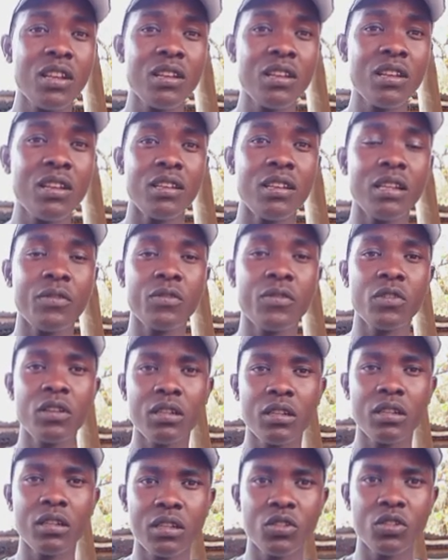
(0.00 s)
If
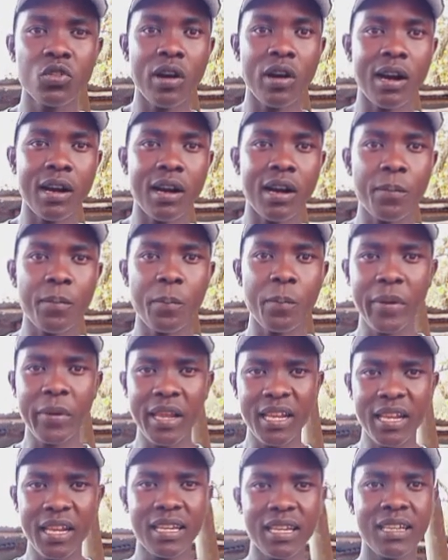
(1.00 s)
you milk
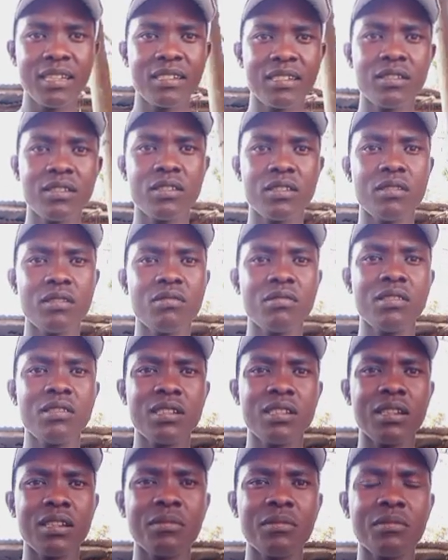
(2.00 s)
it with
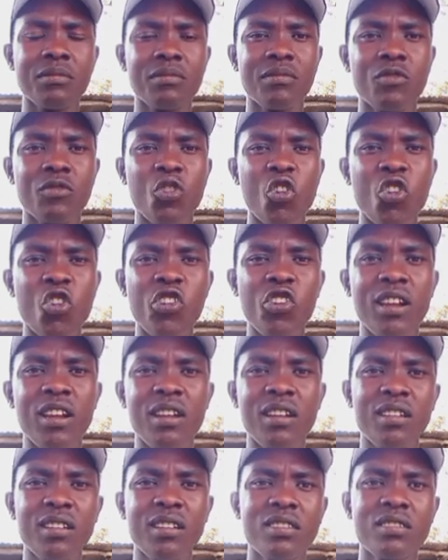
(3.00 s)
some oil,
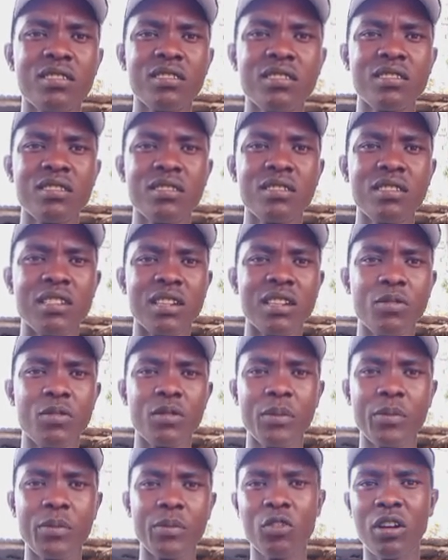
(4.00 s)
the
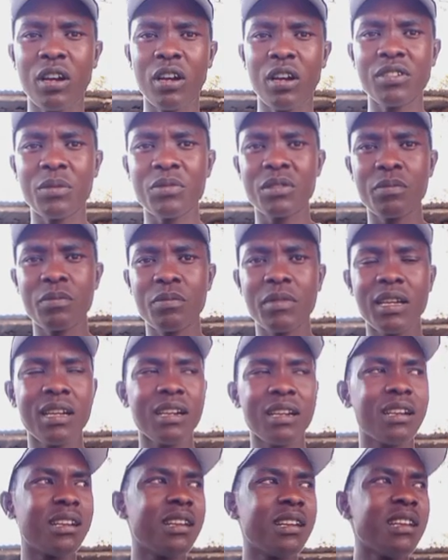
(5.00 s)
milk will have some smell,
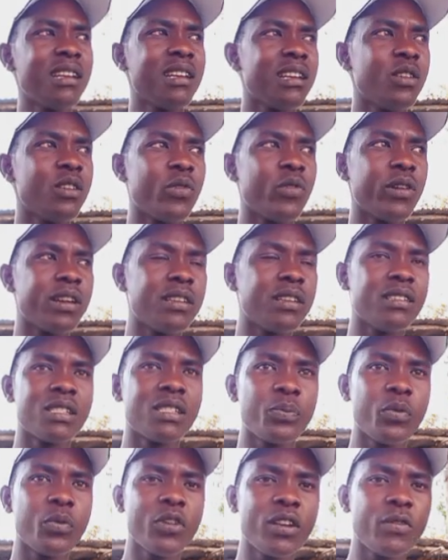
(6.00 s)
will
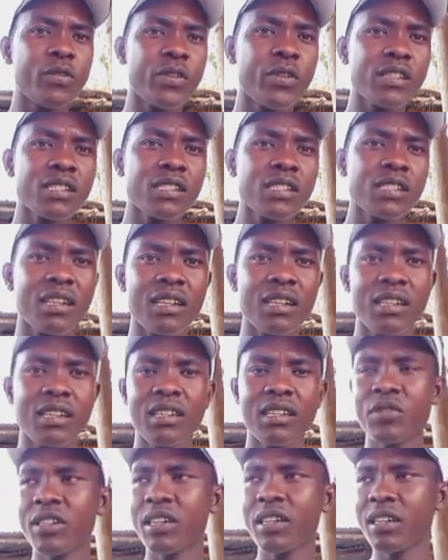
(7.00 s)
spoil faster. If
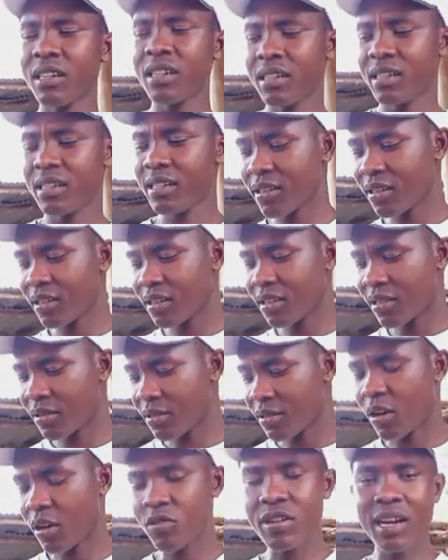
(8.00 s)
the
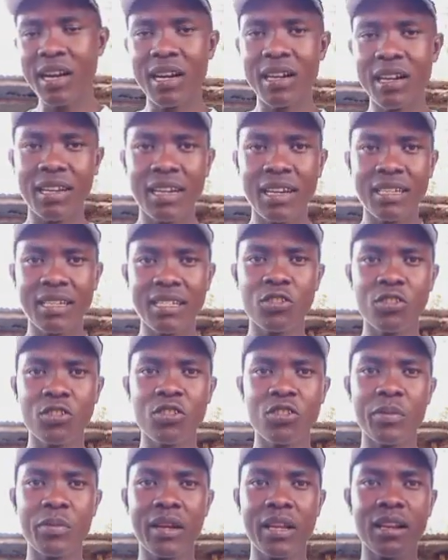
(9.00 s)
cow dung gets into the
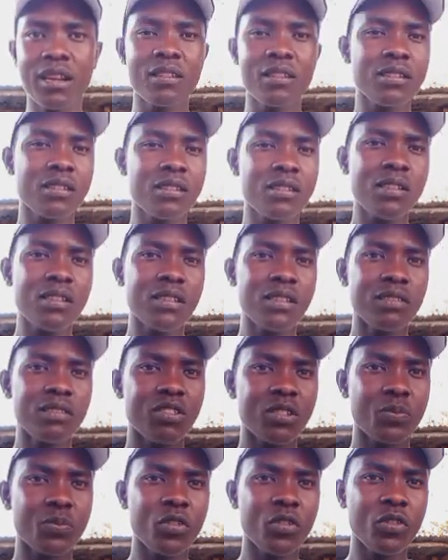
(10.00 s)
milk, it will
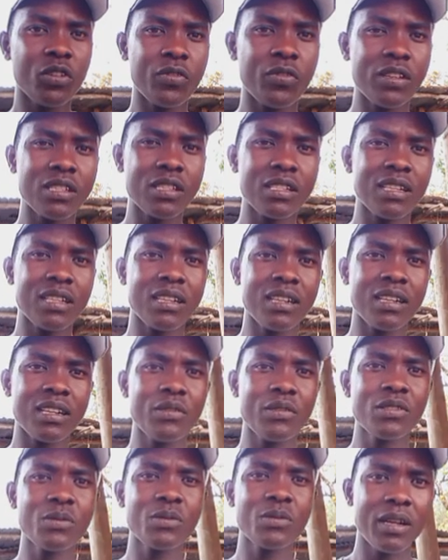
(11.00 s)
spoil faster, have
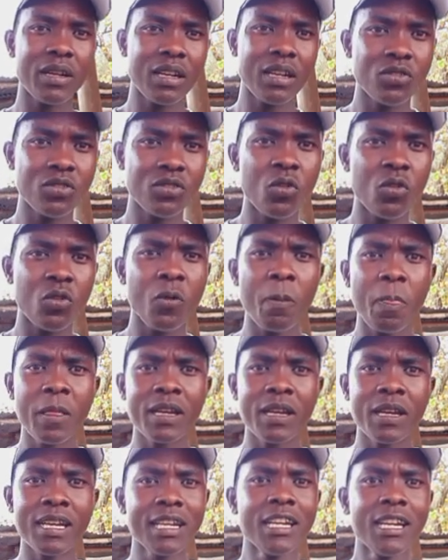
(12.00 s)
smell. So
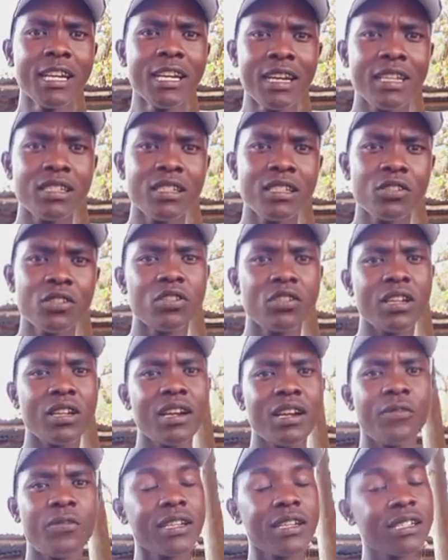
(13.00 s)
cleanliness is always another
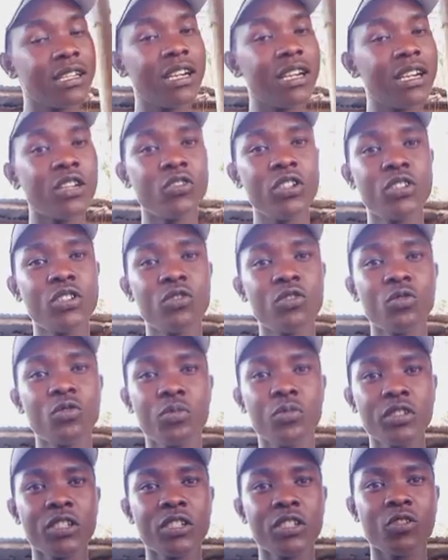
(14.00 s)
factor that you need to put
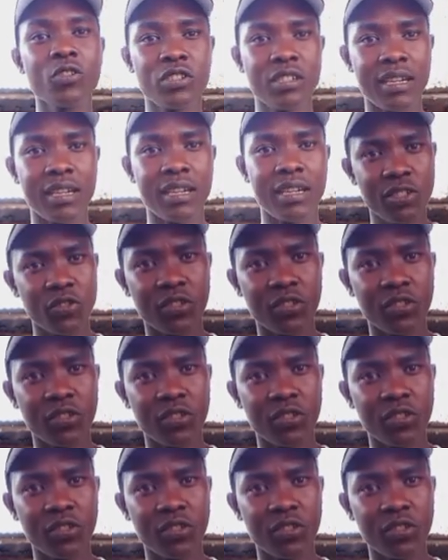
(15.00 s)
in consideration.